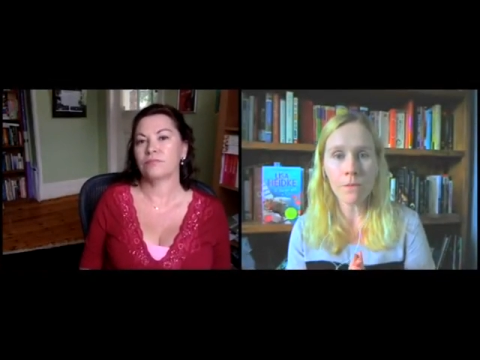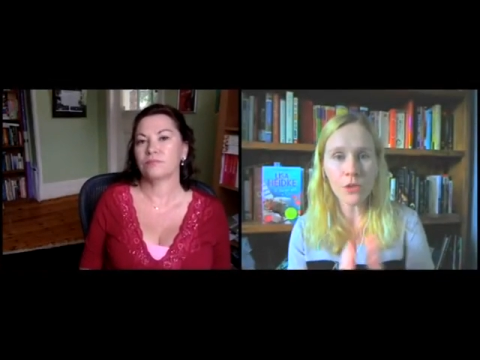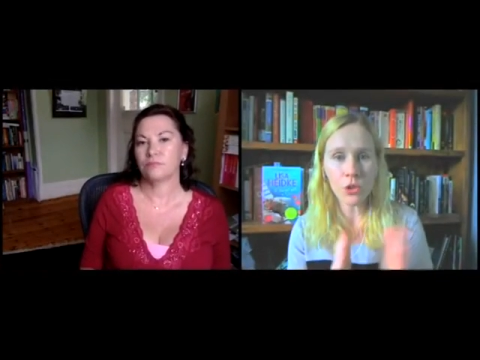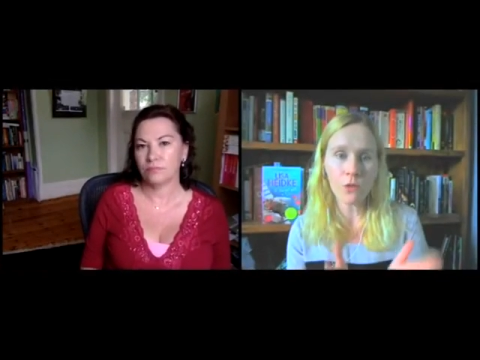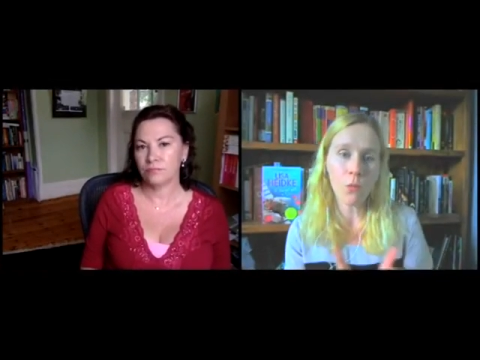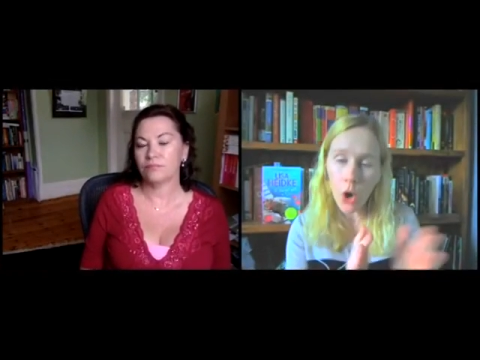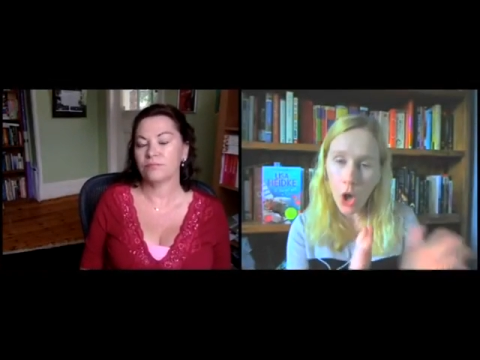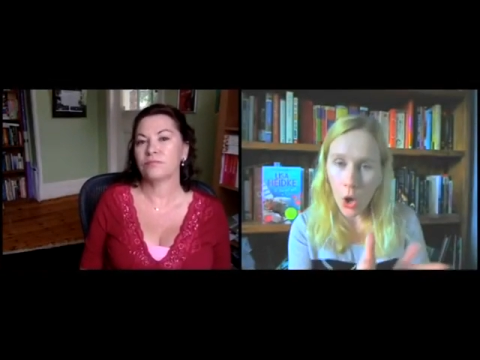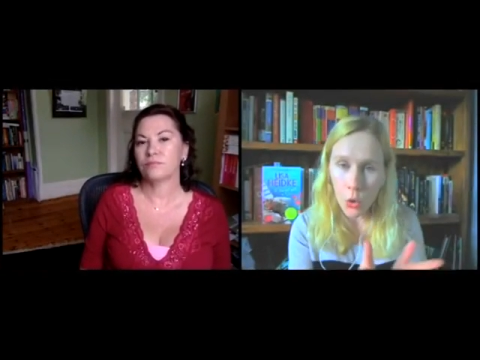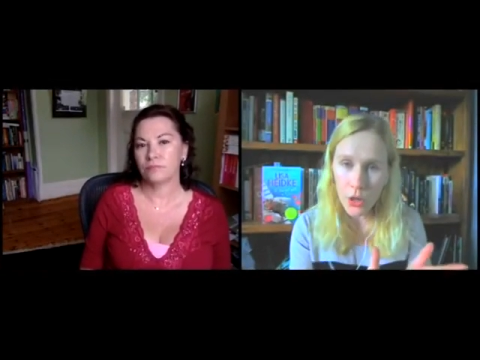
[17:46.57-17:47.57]
Speaker 1: sort of what
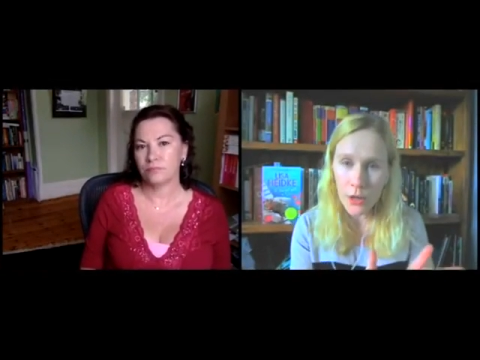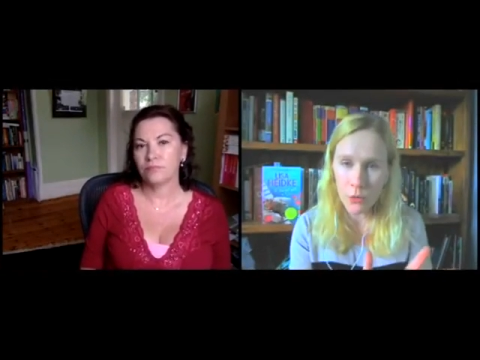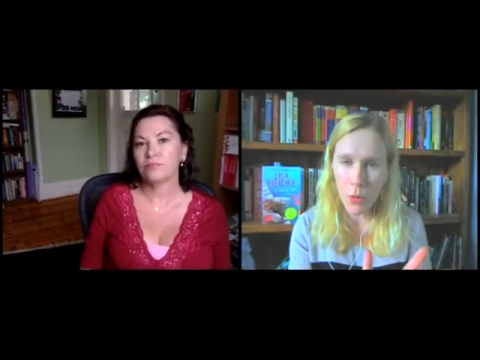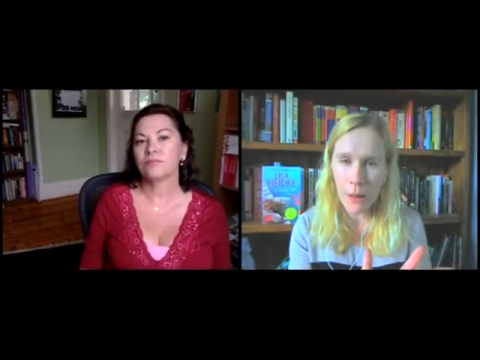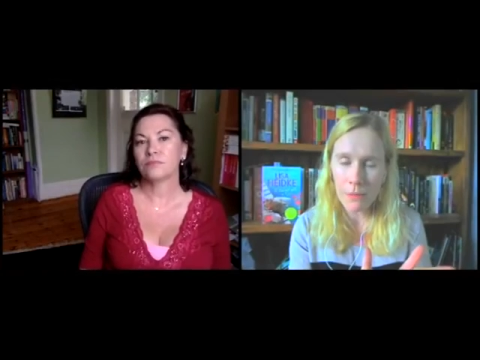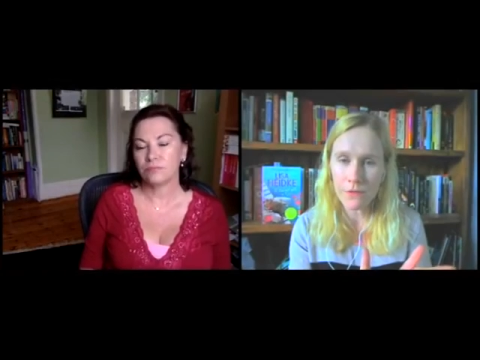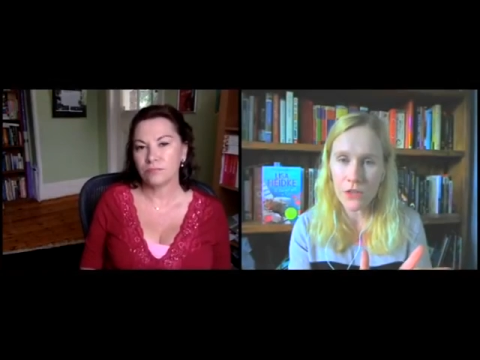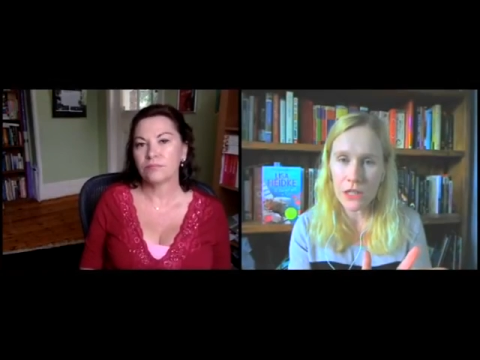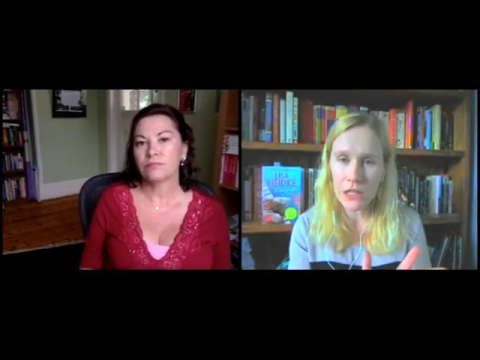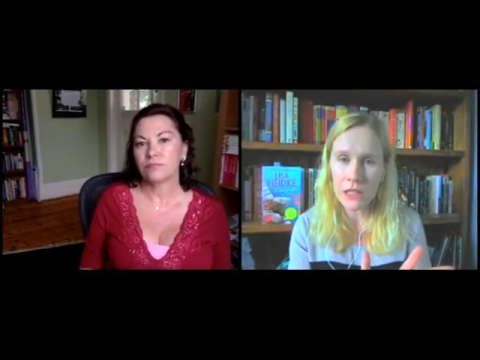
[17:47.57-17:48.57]
hole that you might be
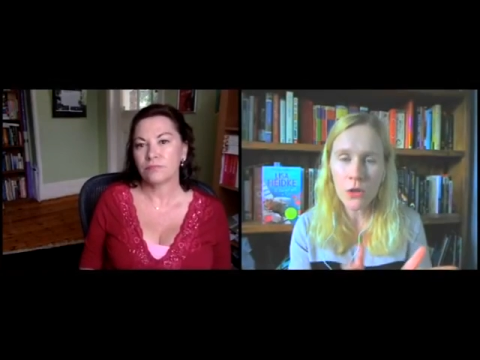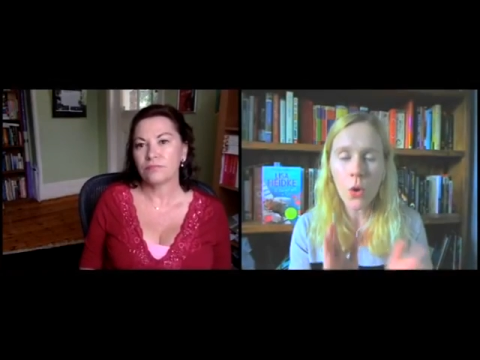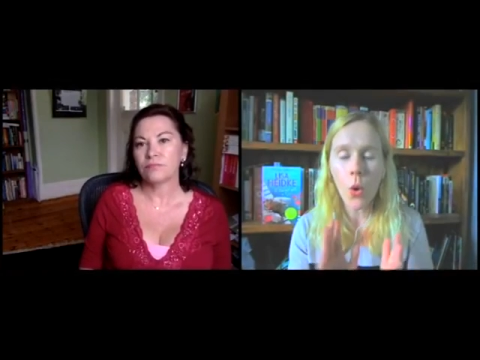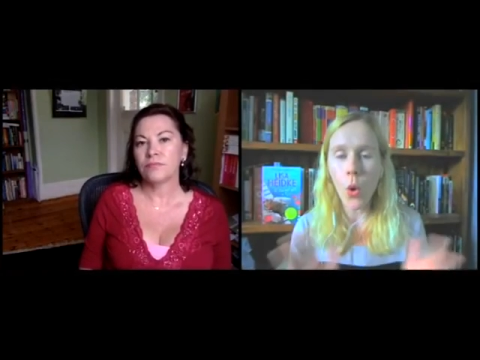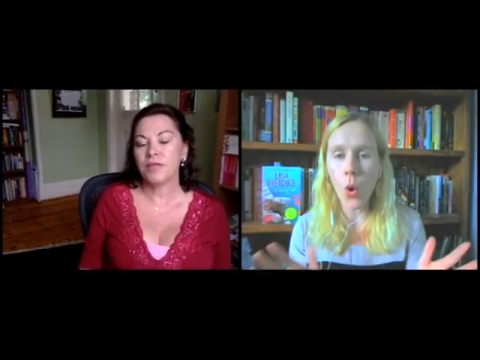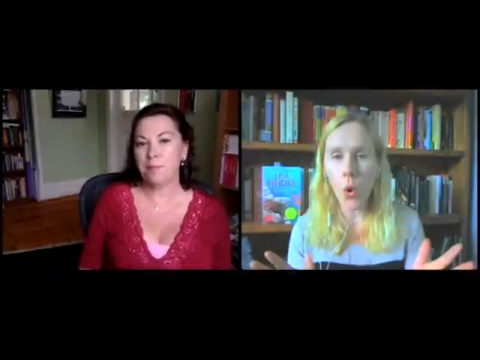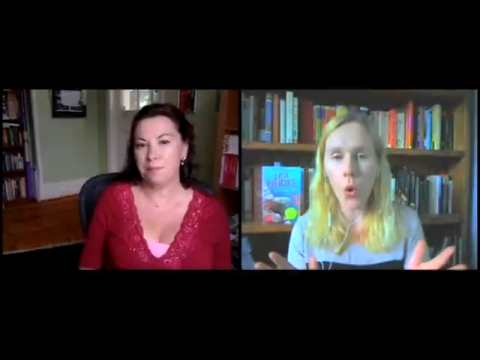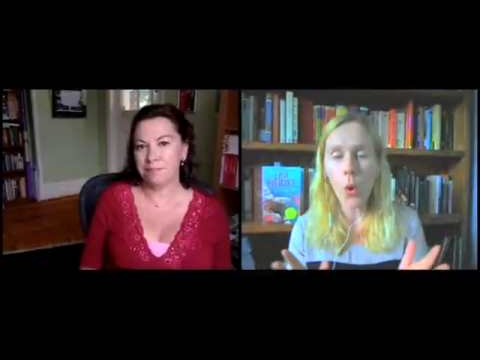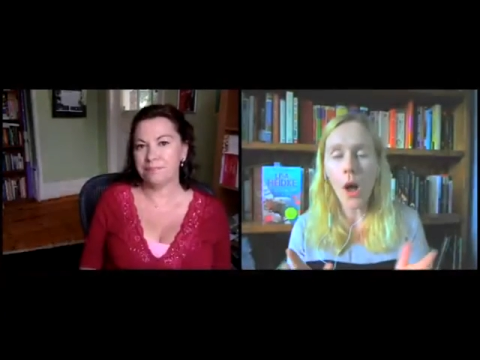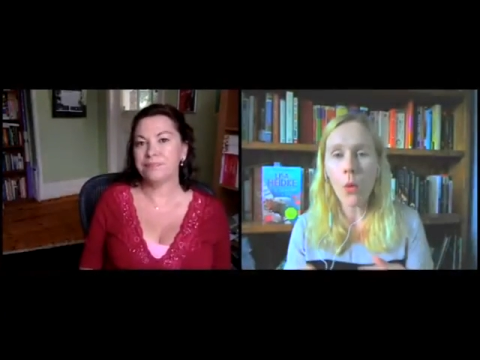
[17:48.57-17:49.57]
filling or yep.
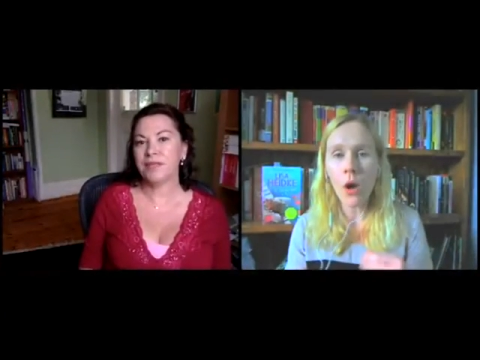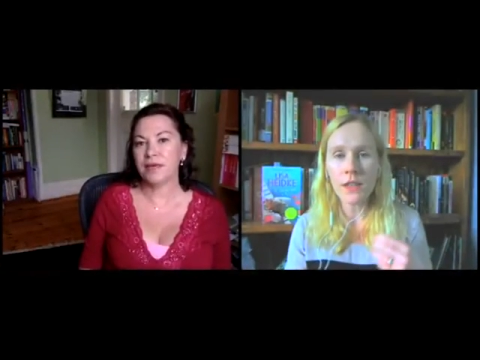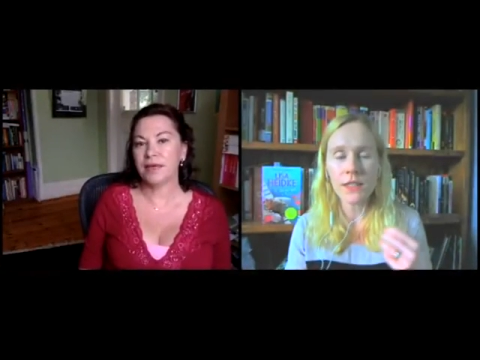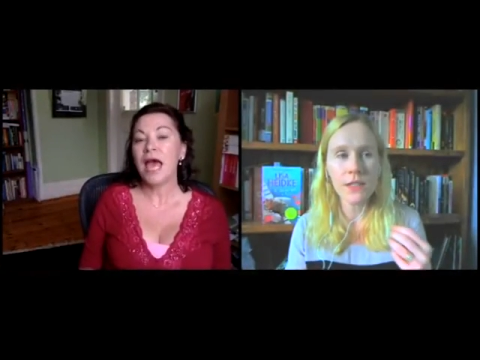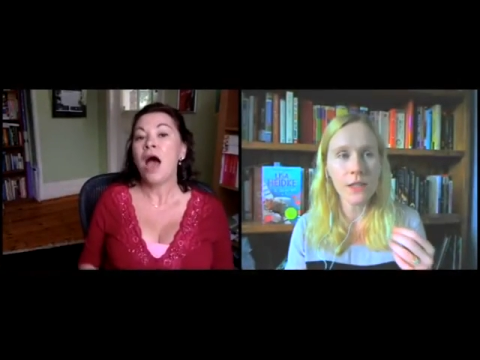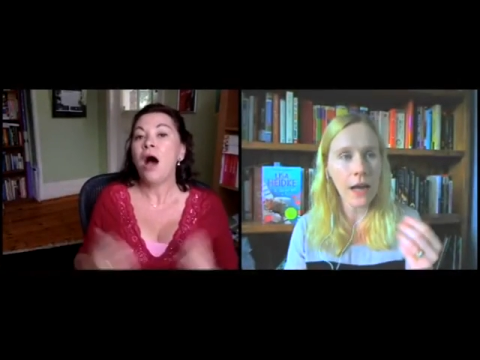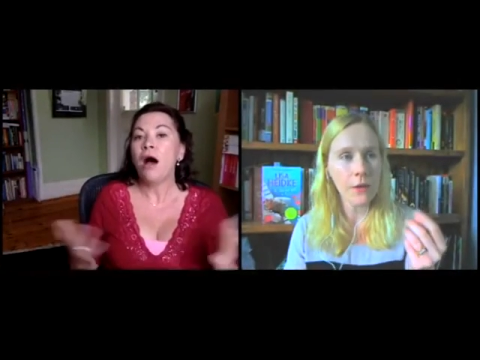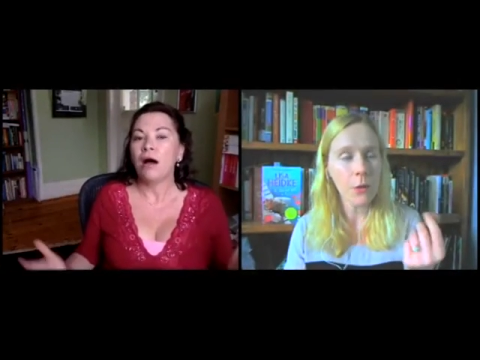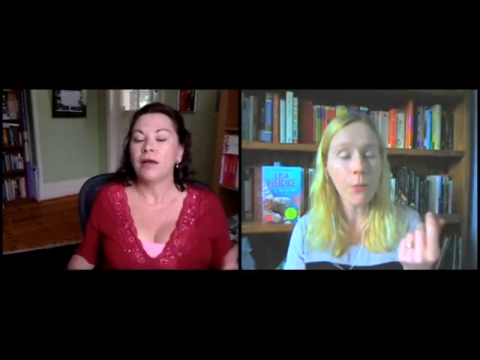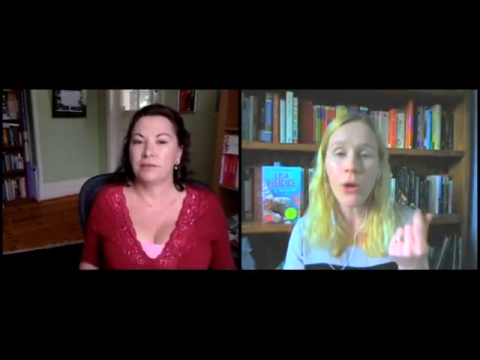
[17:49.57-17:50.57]
what yes. uh,
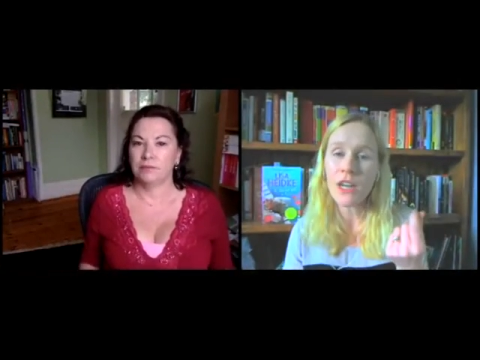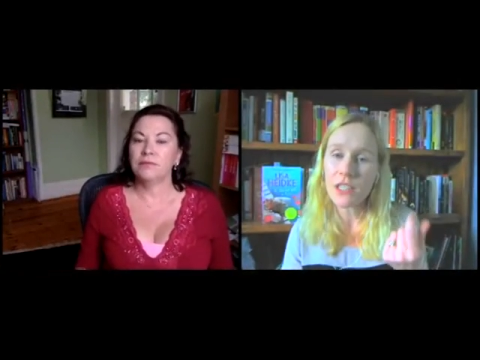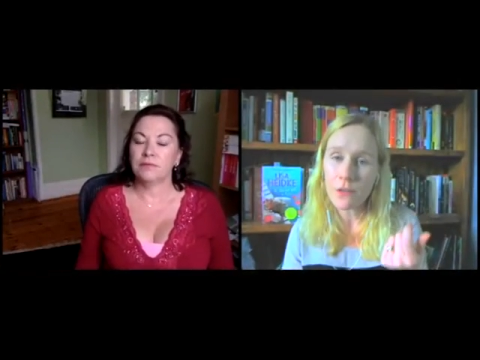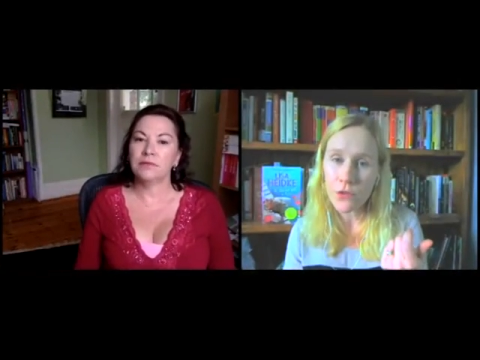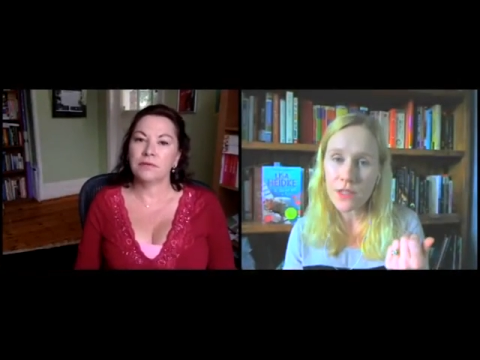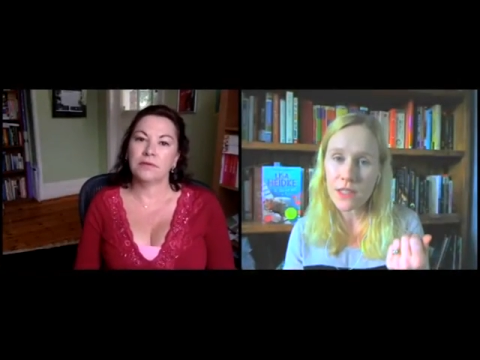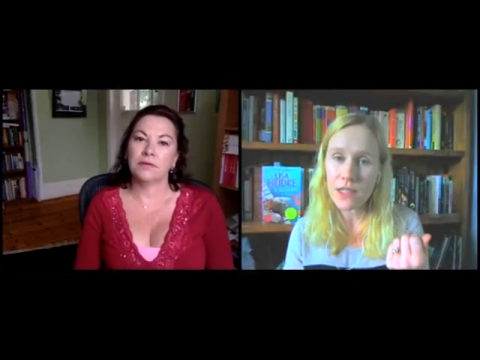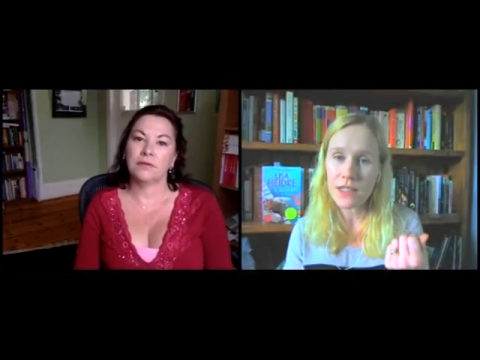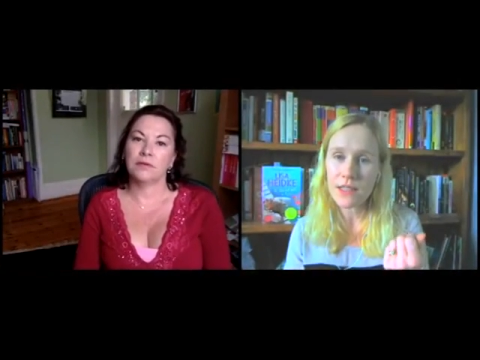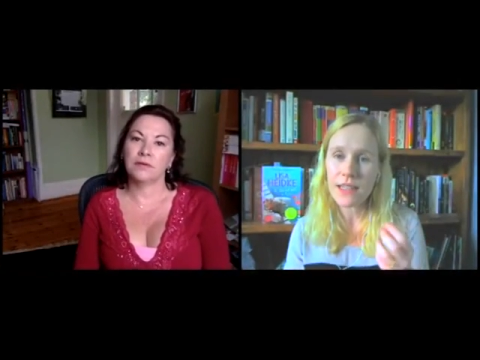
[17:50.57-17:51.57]
the point of difference
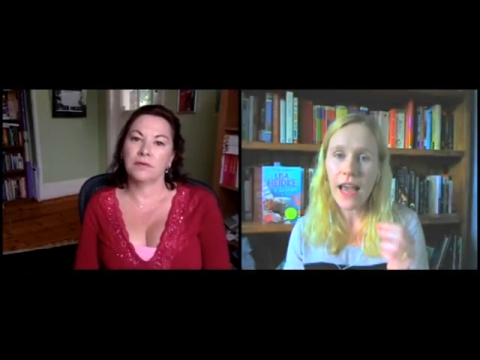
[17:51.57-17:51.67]
is.